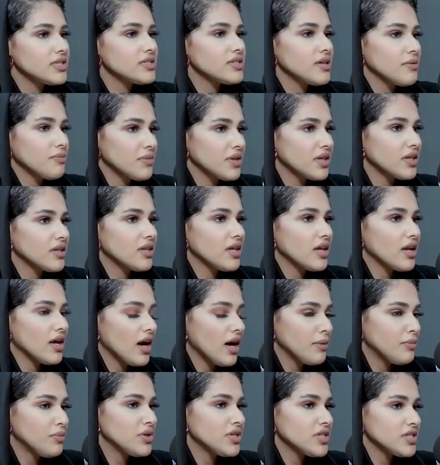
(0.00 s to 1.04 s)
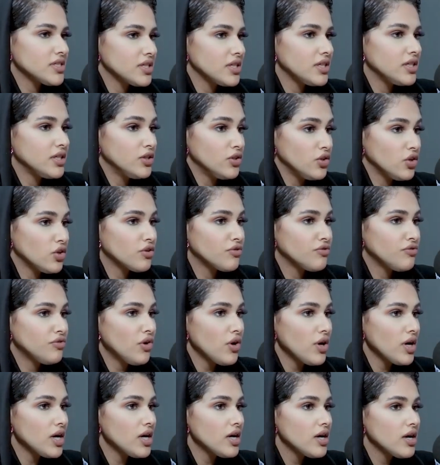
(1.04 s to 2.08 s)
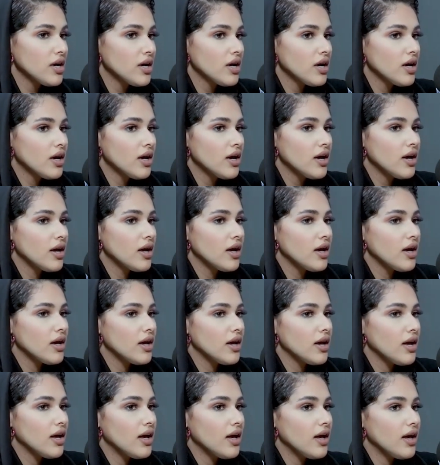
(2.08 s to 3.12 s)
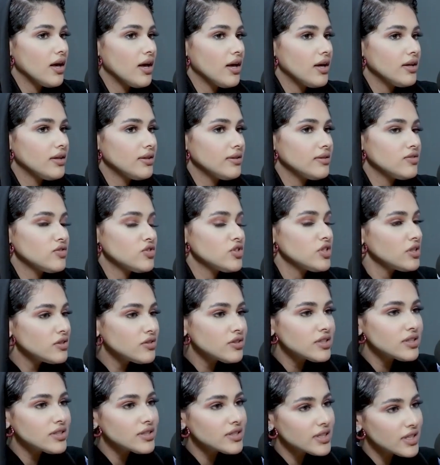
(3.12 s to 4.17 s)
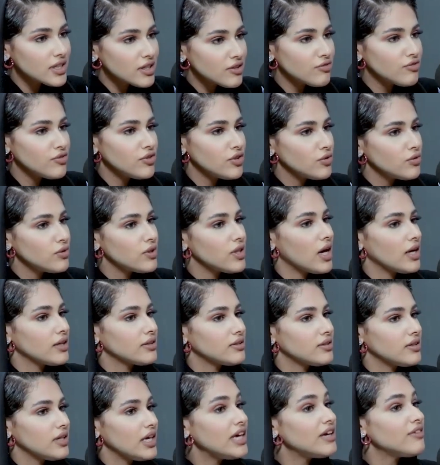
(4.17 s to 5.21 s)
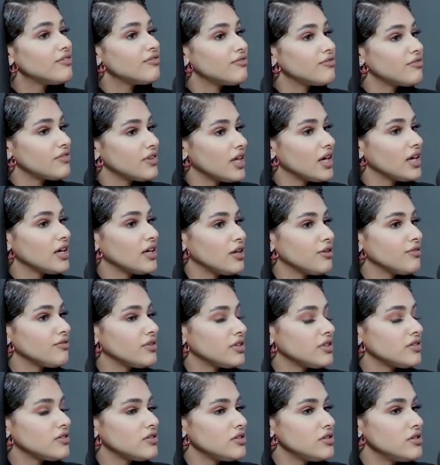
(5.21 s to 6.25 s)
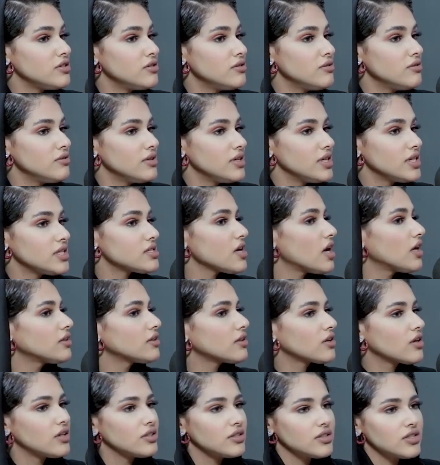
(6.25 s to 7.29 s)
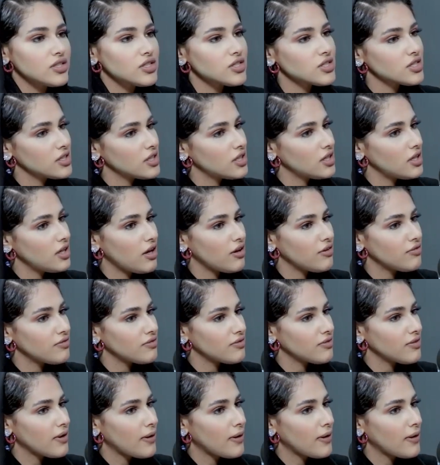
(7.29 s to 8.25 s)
it's something that I personally look for. And children give you that. If they give it to you, it's unconditional love.